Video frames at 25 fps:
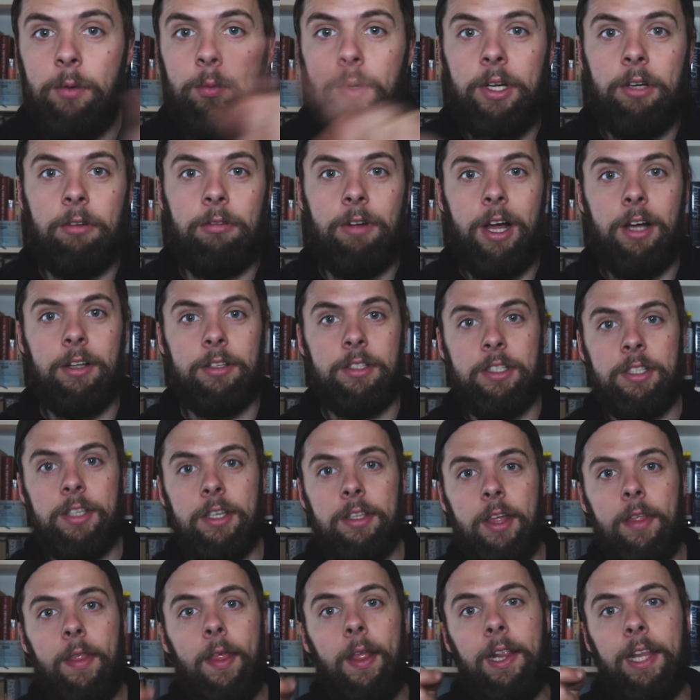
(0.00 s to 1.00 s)
the wheel round so
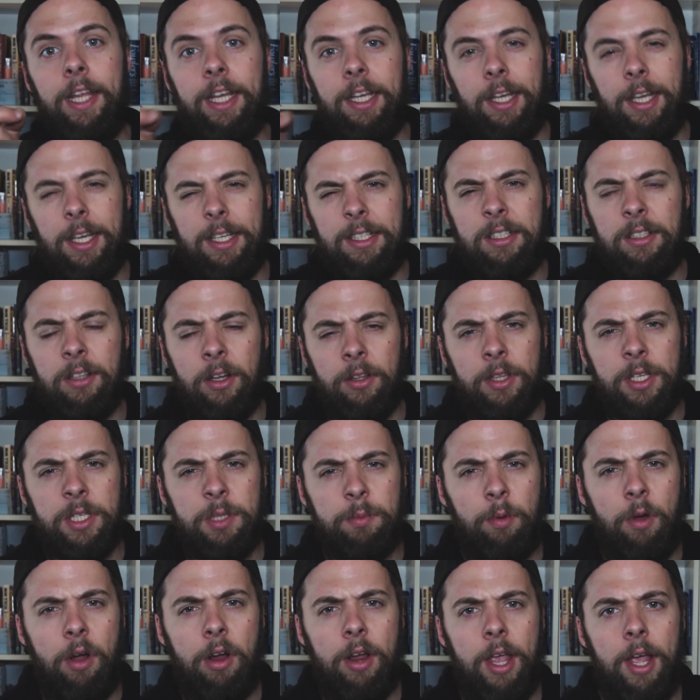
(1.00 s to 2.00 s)
that the link isn't on the
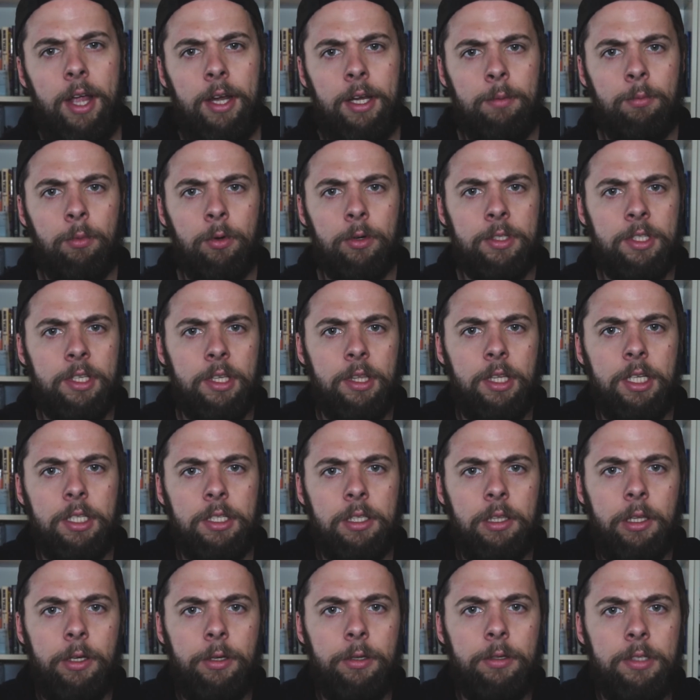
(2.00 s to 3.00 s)
sprocket anymore, so that
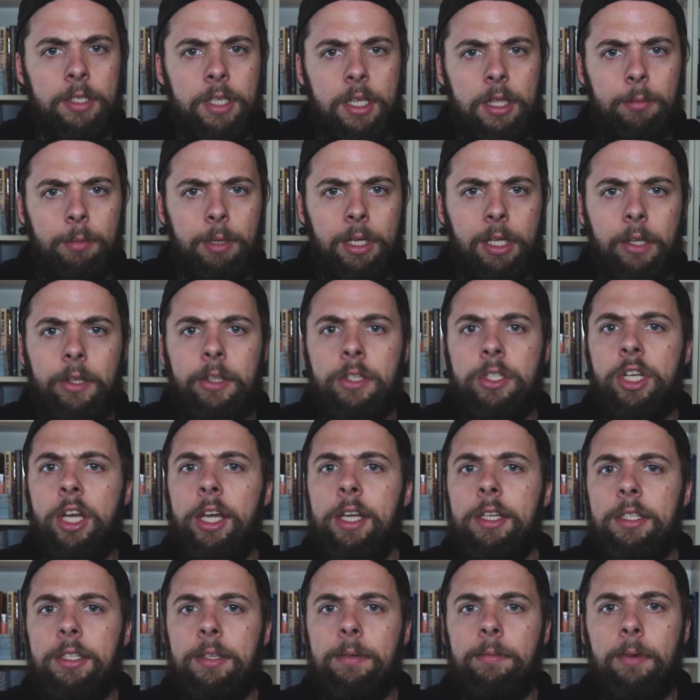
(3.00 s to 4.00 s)
it's loose in the middle of the
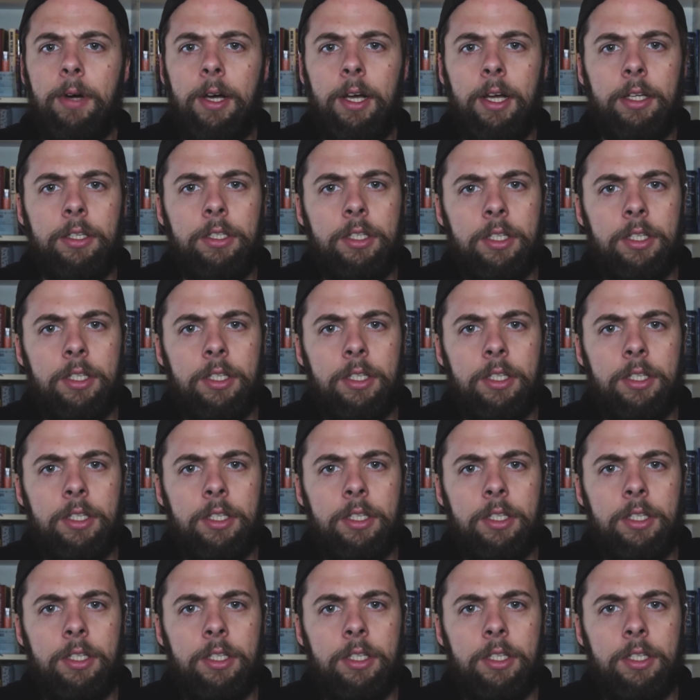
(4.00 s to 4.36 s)
chain somewhere, and